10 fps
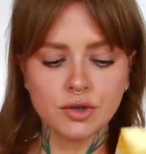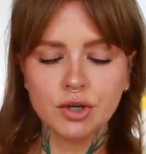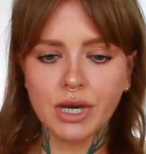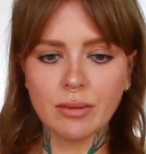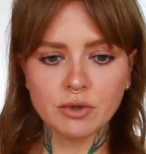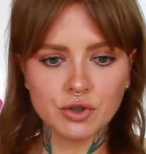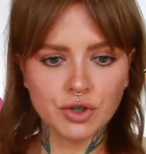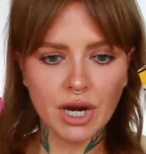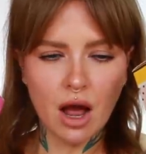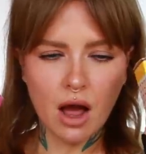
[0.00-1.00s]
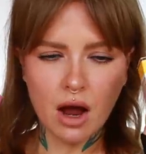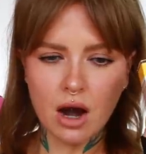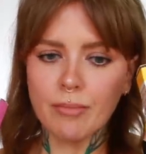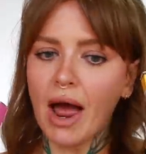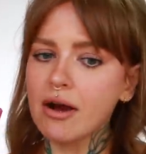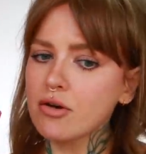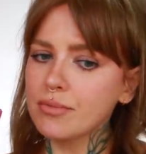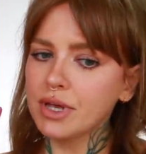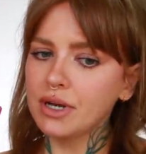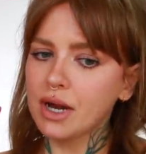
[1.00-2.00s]
Good Chemistry are
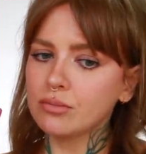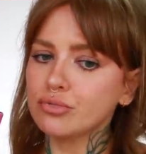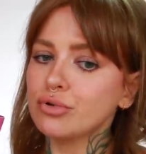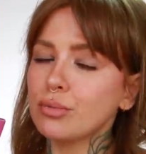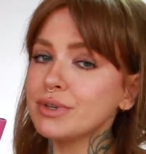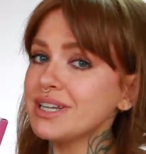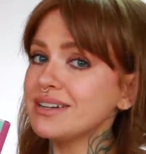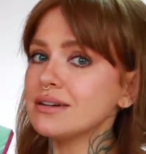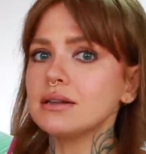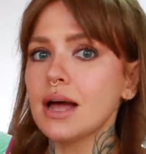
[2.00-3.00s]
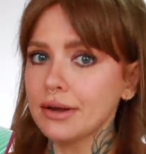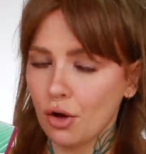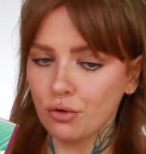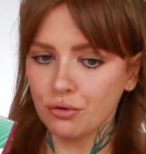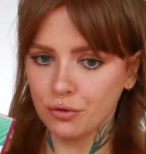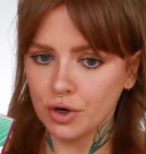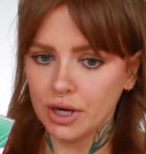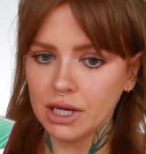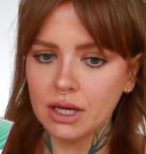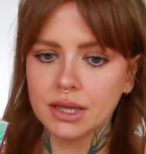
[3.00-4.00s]
paraben and propylene glycol free.